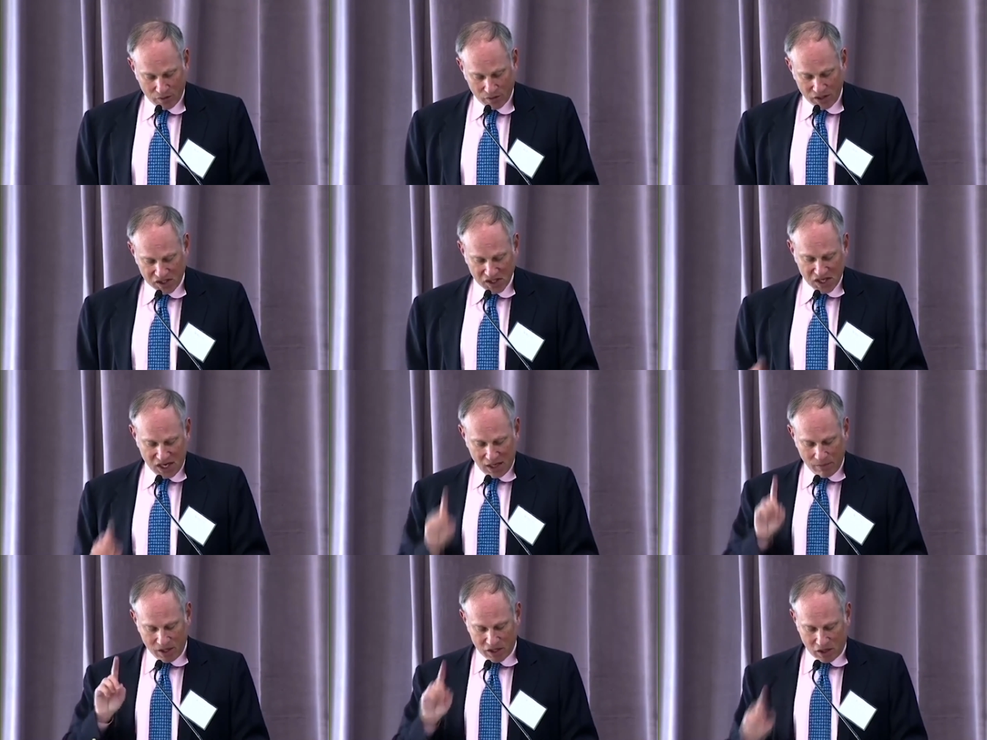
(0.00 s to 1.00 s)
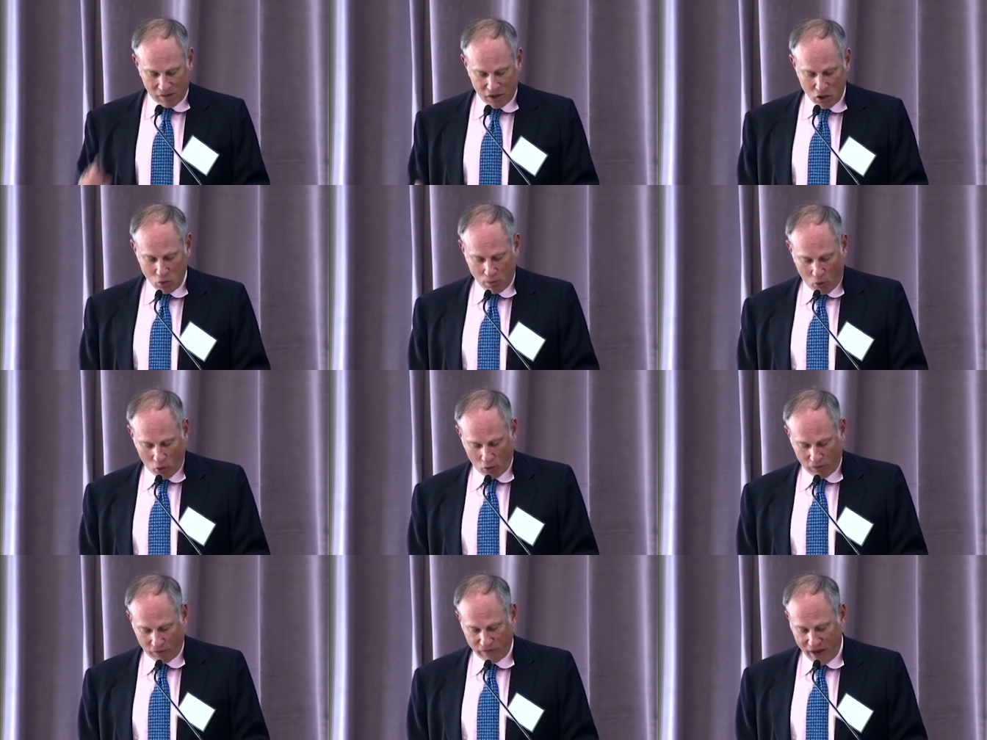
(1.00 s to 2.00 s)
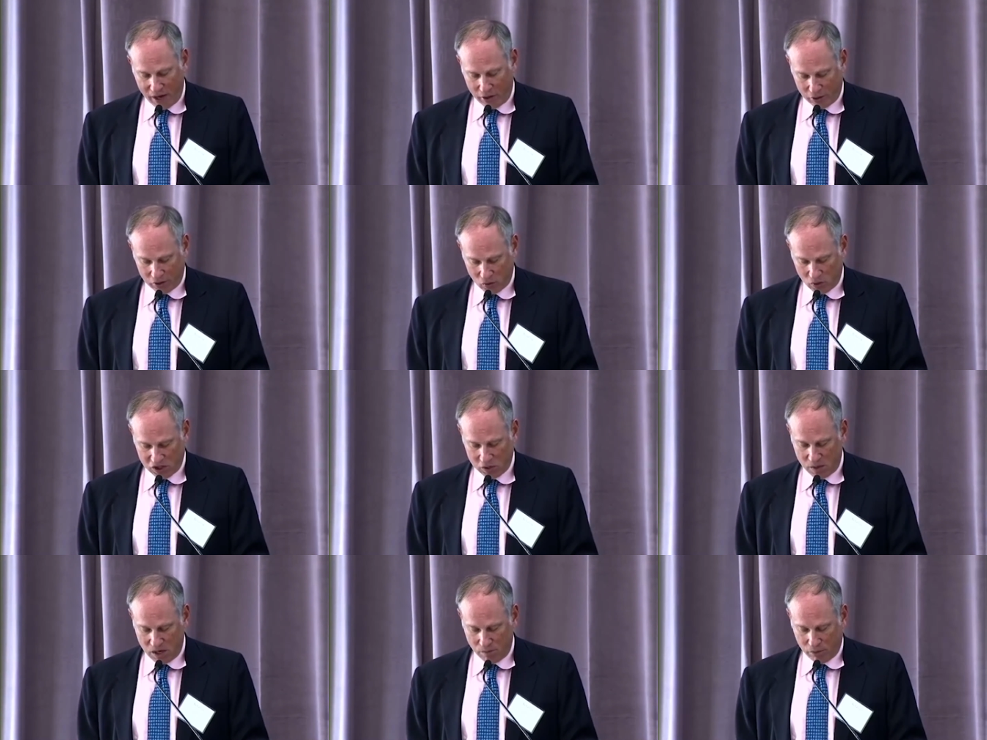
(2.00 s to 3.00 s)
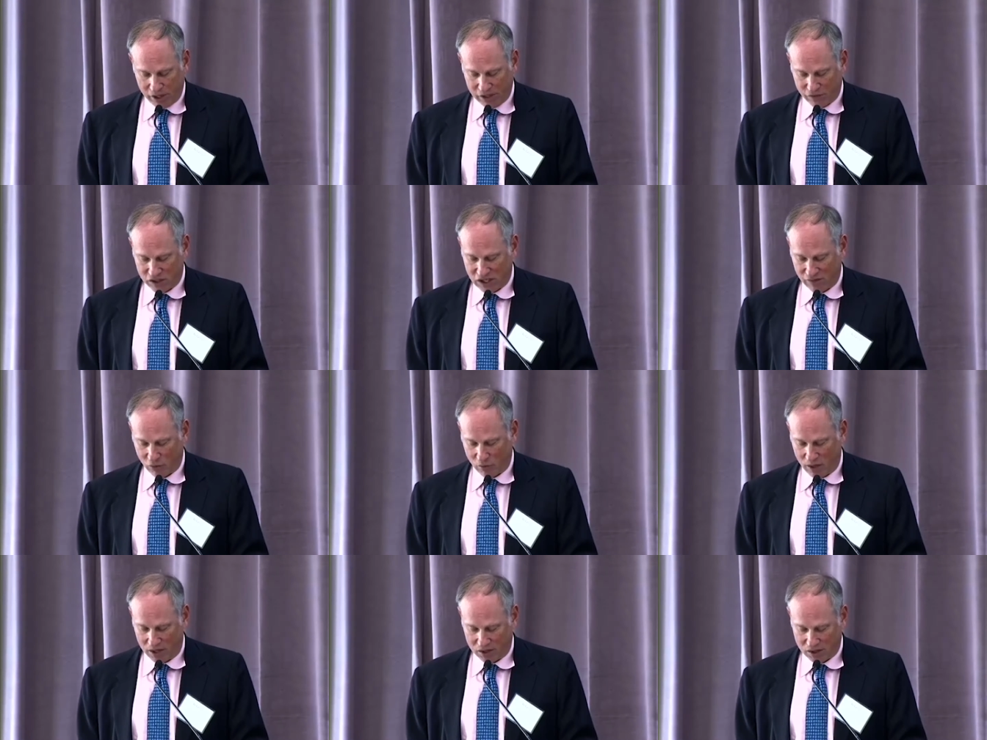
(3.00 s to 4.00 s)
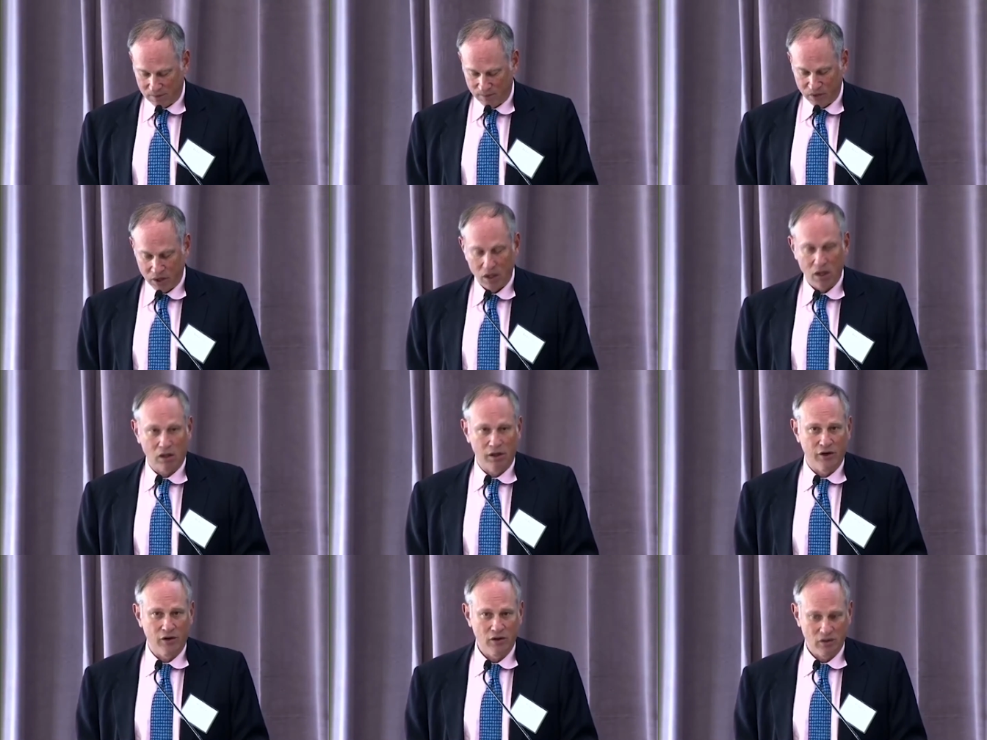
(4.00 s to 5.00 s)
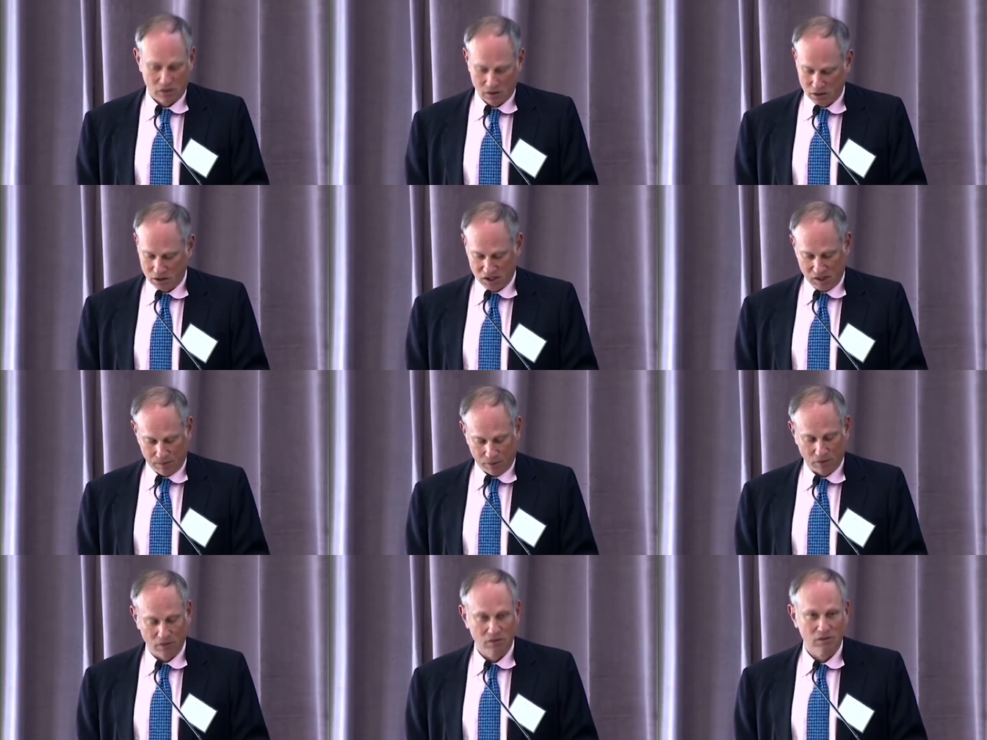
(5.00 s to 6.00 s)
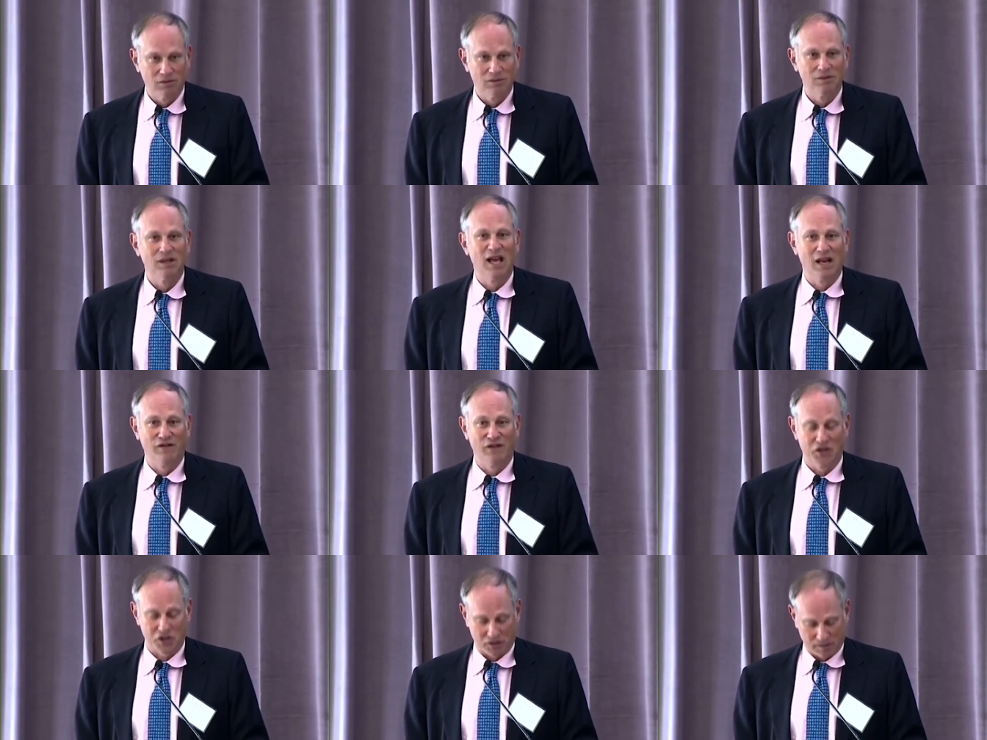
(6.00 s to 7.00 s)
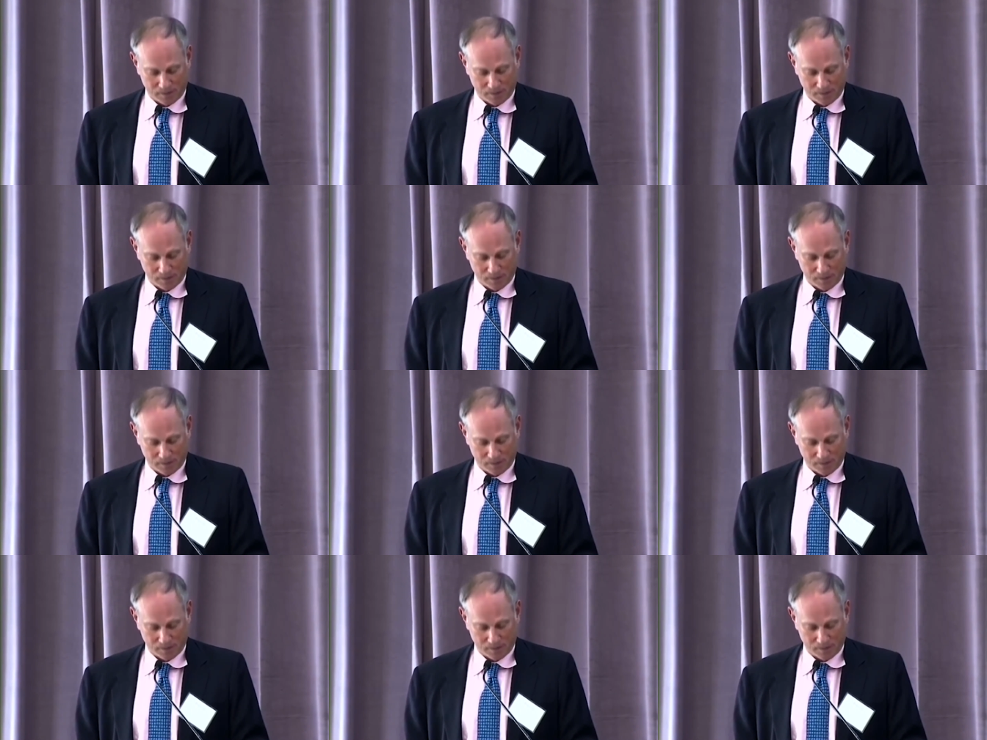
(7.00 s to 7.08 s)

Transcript: This is an image of the new portal for vendors, which has been in place for several months. Clear, simple, and efficient.